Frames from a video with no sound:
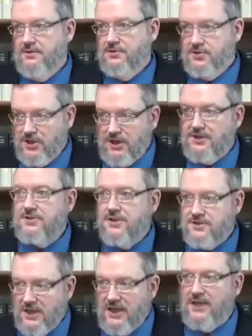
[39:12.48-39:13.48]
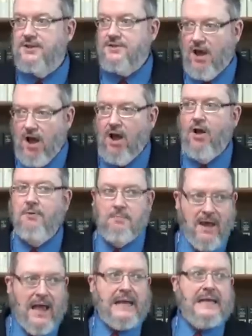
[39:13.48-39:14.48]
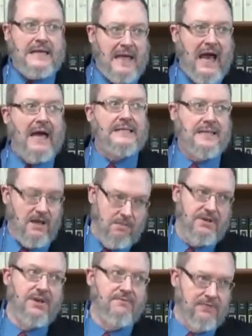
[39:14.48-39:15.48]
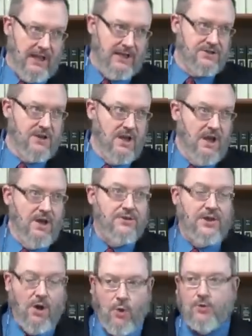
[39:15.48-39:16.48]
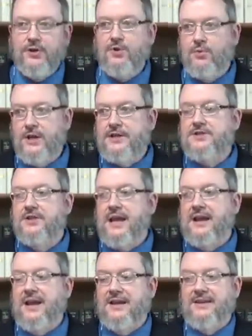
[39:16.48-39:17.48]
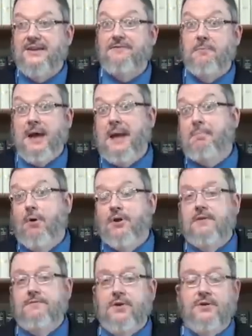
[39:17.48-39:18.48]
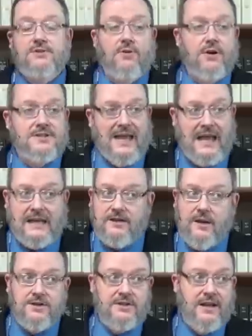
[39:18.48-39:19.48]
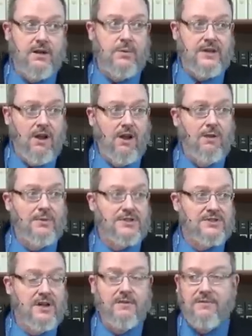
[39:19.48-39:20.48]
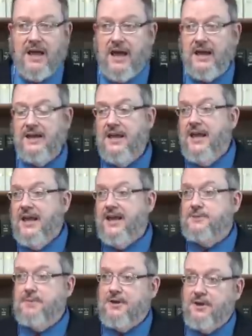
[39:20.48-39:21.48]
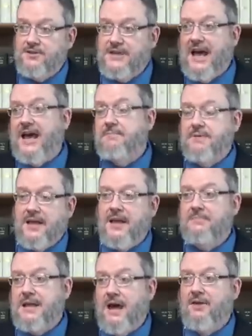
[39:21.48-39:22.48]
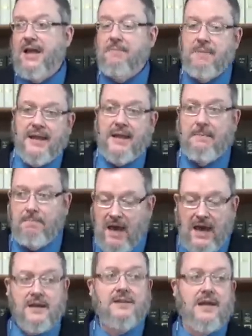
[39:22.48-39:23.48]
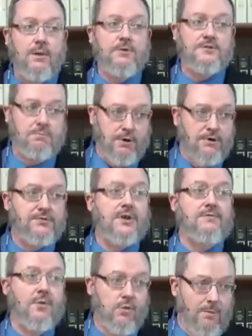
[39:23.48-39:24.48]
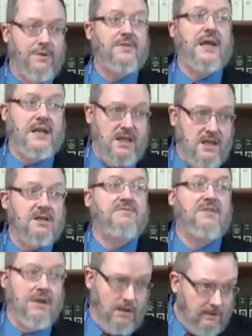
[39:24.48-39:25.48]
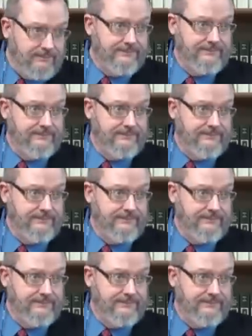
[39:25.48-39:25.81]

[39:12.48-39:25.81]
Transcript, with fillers: Jesus is Almighty God come in the flesh. The only reason that, uh, from my point of view, as far as I can understand it, we call him the Son of God is because God came down and made a body that was birthed of a woman that he could fill.